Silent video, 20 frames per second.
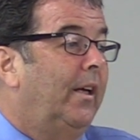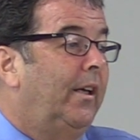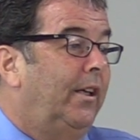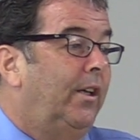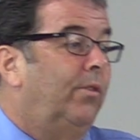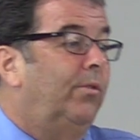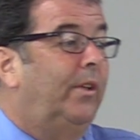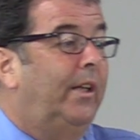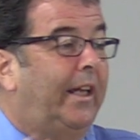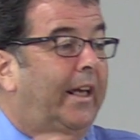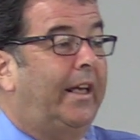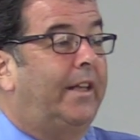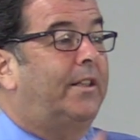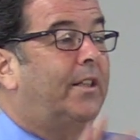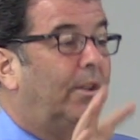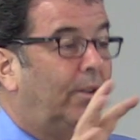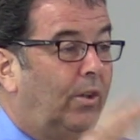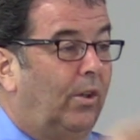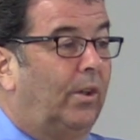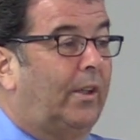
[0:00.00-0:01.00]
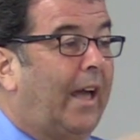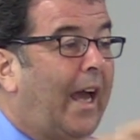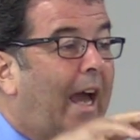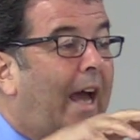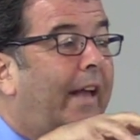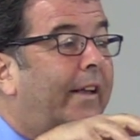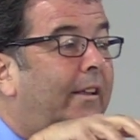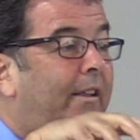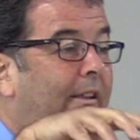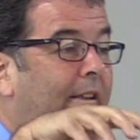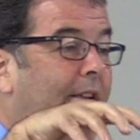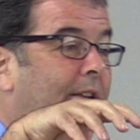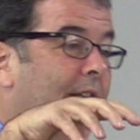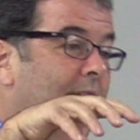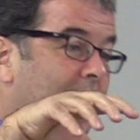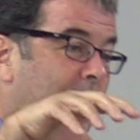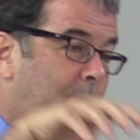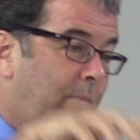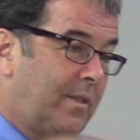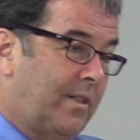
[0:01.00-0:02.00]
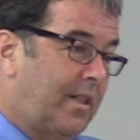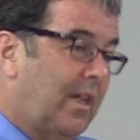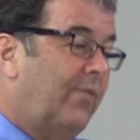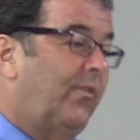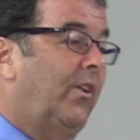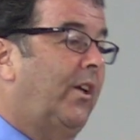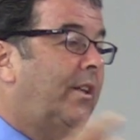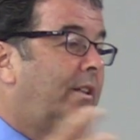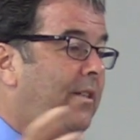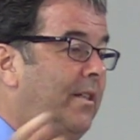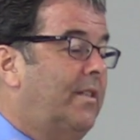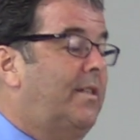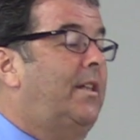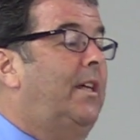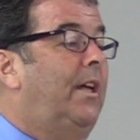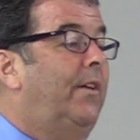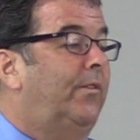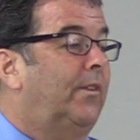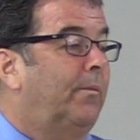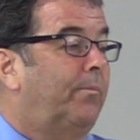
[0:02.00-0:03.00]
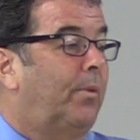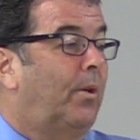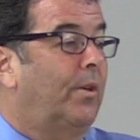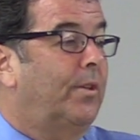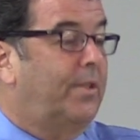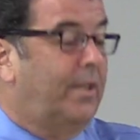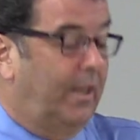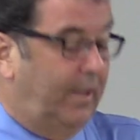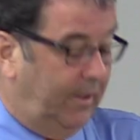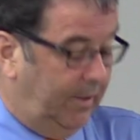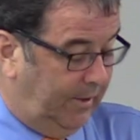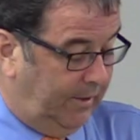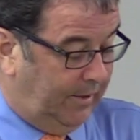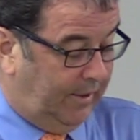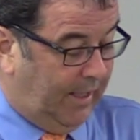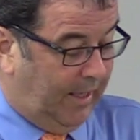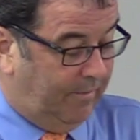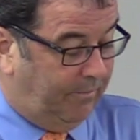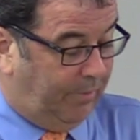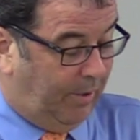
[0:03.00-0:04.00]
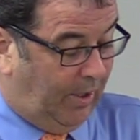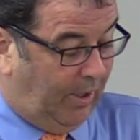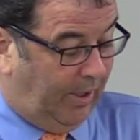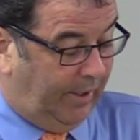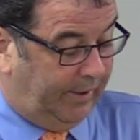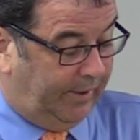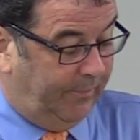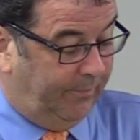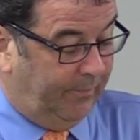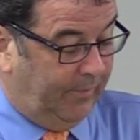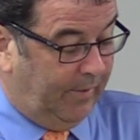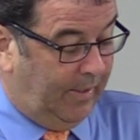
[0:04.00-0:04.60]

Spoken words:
You need to look at the specifics to see if the person can perk